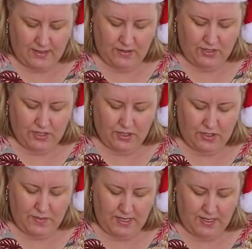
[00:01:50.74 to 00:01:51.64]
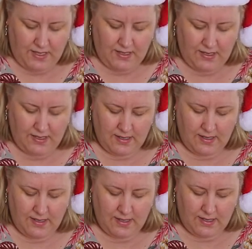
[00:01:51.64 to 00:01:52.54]
Use the toothpick
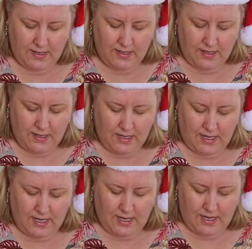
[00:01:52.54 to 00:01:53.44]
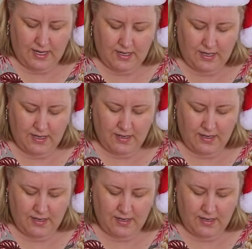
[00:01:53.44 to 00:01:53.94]
and